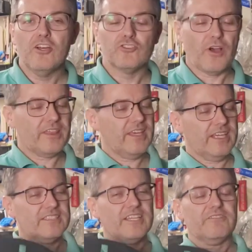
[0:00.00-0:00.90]
So I think
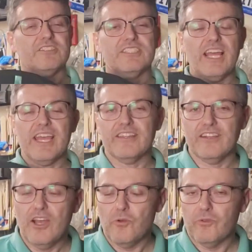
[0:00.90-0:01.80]
it's safe to say
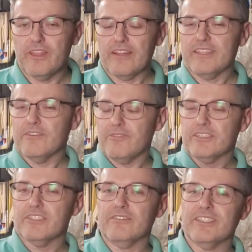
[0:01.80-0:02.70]
that without the
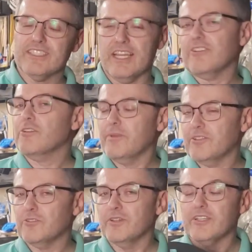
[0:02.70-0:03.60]
invention of these
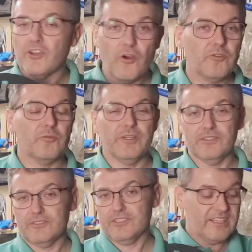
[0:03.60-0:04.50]
incremental encoder
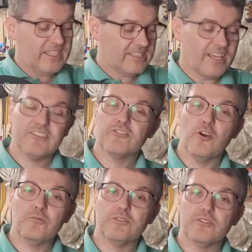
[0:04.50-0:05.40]
wheels, these
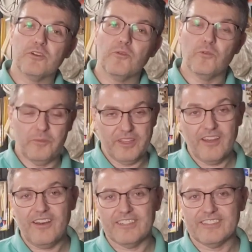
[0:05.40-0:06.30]
telescopes would be
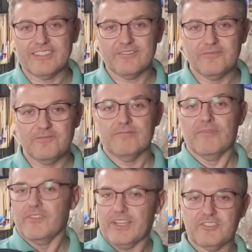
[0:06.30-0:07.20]
lost.
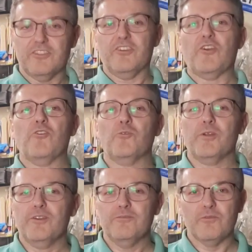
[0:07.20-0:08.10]
Thanks to the encoder
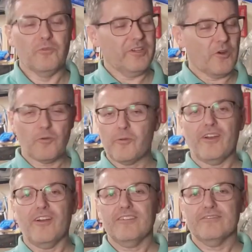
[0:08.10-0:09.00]
wheel, we know where we
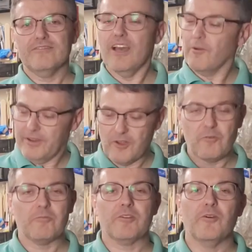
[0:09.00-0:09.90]
are and we know
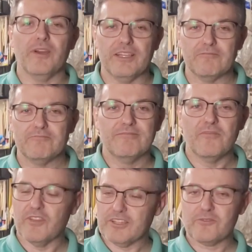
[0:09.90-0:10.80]
where we're going.
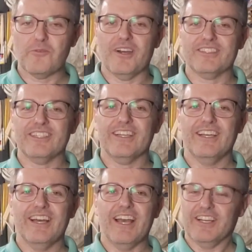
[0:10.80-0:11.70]
Thanks for watching
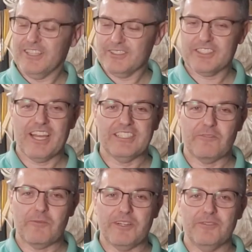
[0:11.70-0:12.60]
and clear skies,
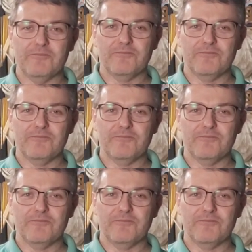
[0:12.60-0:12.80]
everybody.